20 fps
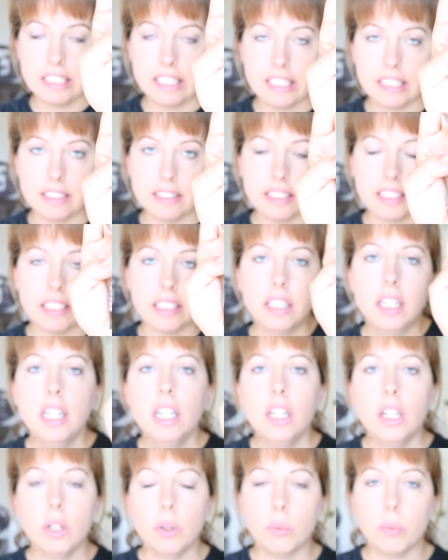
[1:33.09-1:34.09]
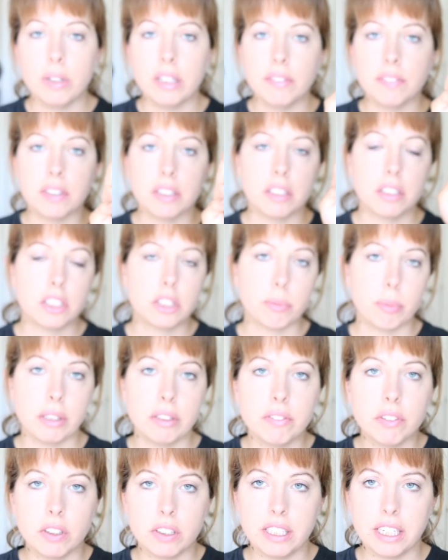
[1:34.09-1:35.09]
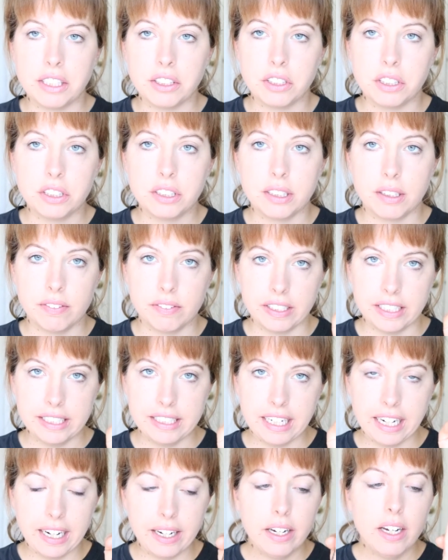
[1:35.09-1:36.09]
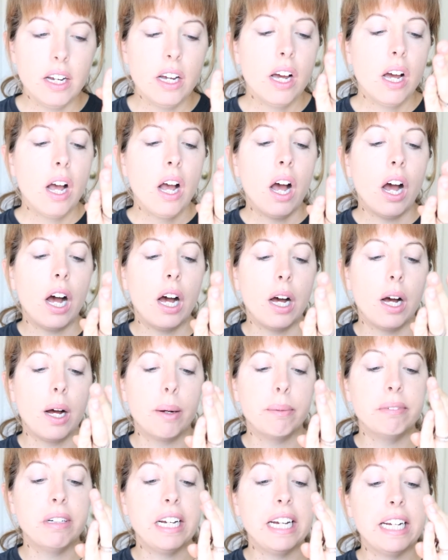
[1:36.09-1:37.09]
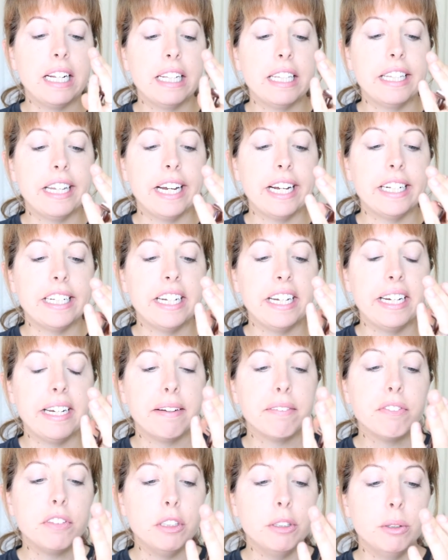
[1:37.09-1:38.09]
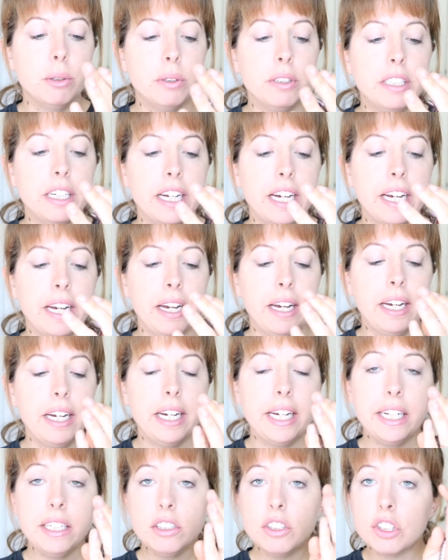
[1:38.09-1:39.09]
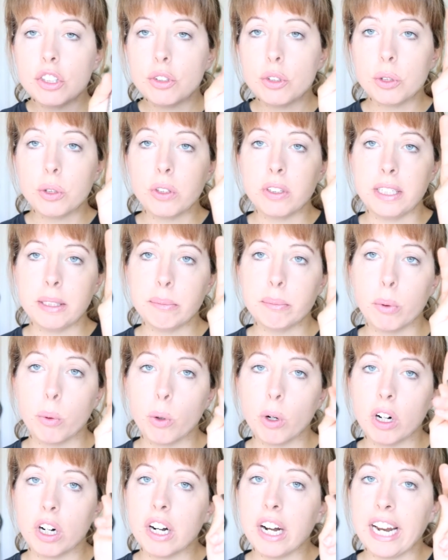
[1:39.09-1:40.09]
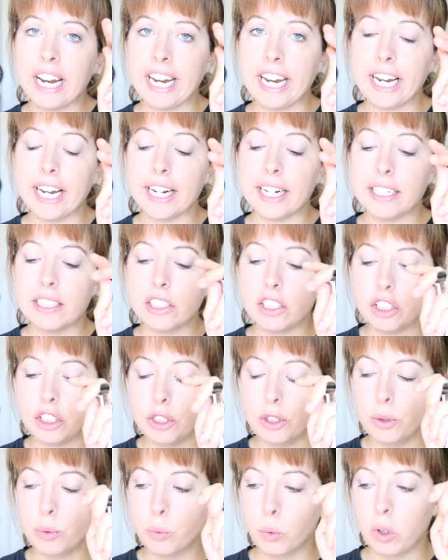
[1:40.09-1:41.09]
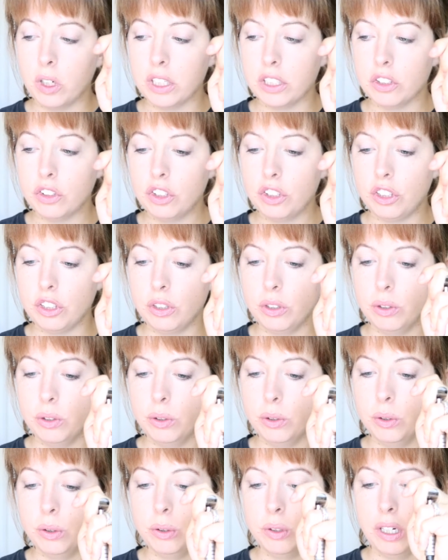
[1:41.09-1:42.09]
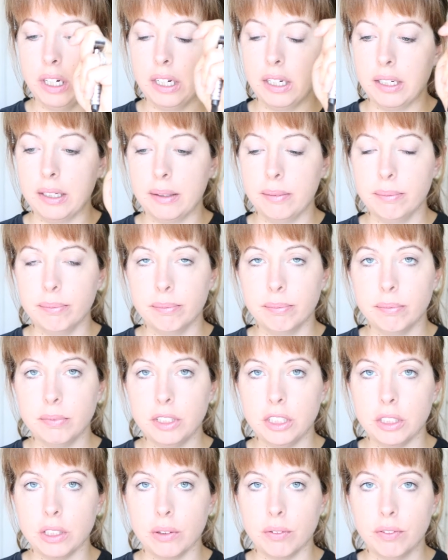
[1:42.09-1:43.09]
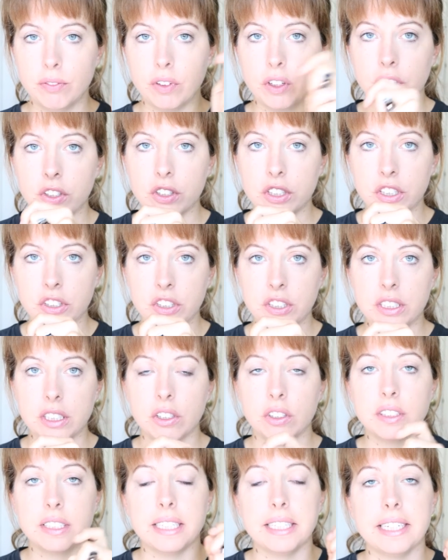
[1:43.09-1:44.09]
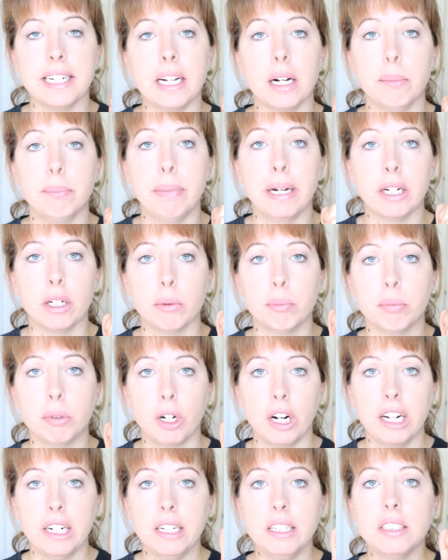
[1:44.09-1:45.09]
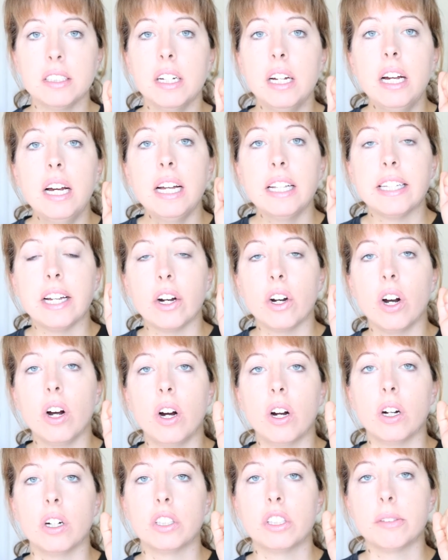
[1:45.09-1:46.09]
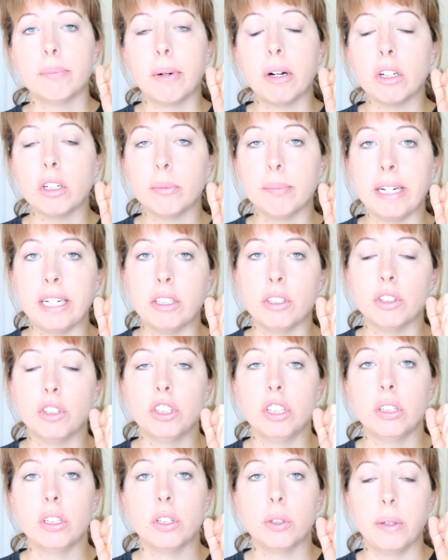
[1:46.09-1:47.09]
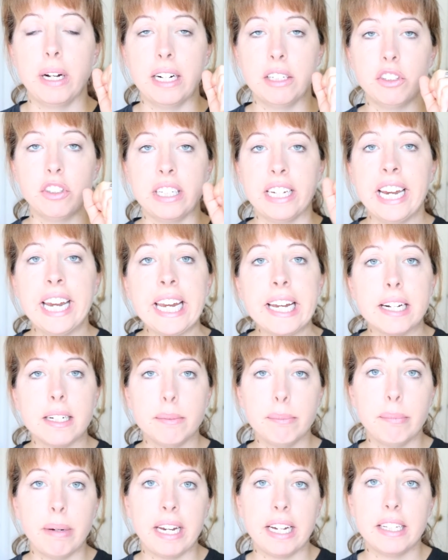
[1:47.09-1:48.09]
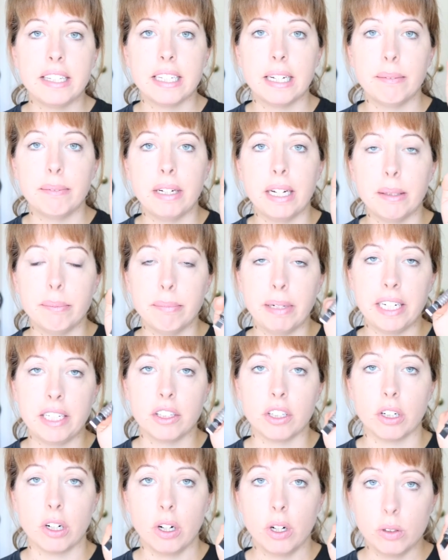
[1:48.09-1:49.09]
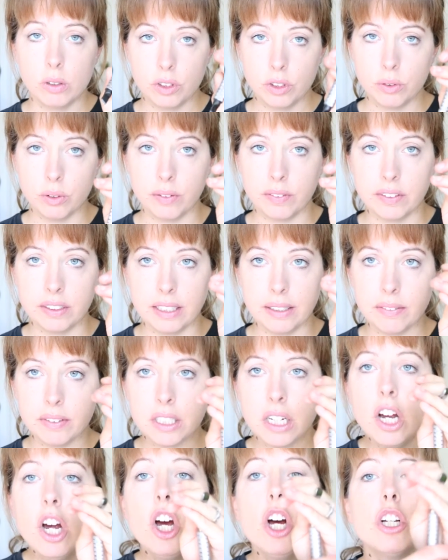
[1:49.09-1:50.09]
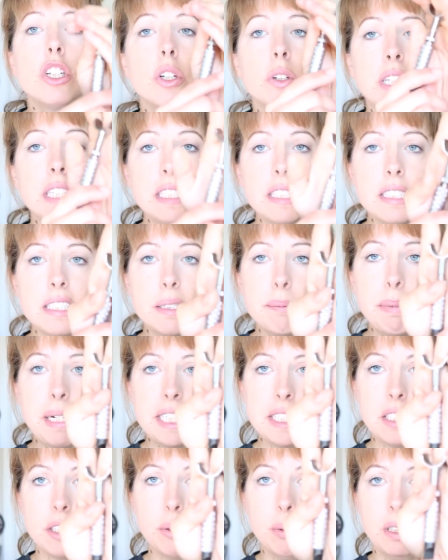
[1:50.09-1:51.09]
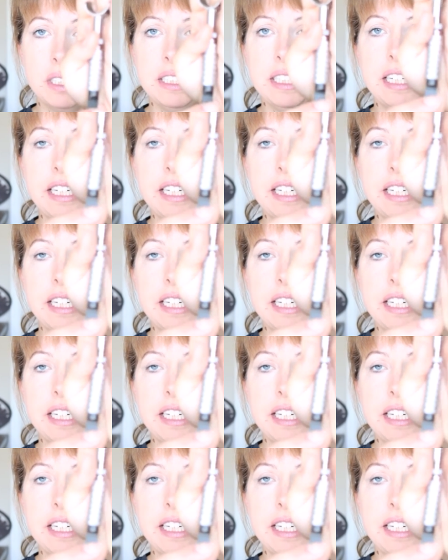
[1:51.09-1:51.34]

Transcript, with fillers: Tandy, Weaver, Springfield Leather, stuff like that. Um, and then if you get into tooling more and you want to, um, you know, further your skills and get a better product, there are smaller makers who actually hand make them and make their own swivel knives. So this is the basic one.